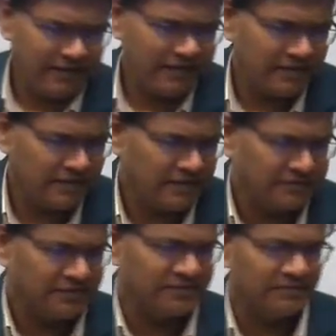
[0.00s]
why
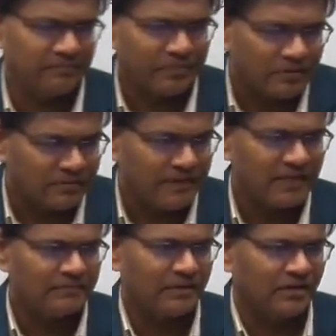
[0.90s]
this is a
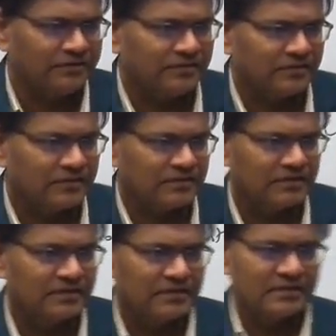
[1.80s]
problematic, because
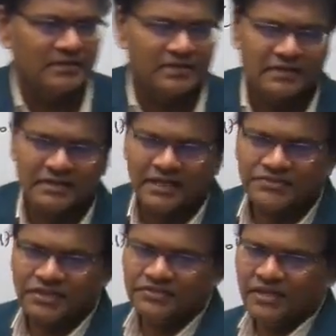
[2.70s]

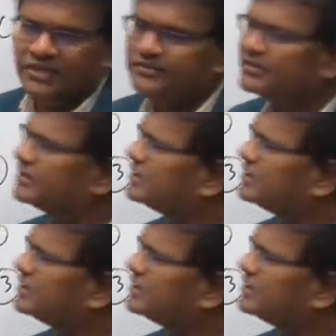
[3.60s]
next reason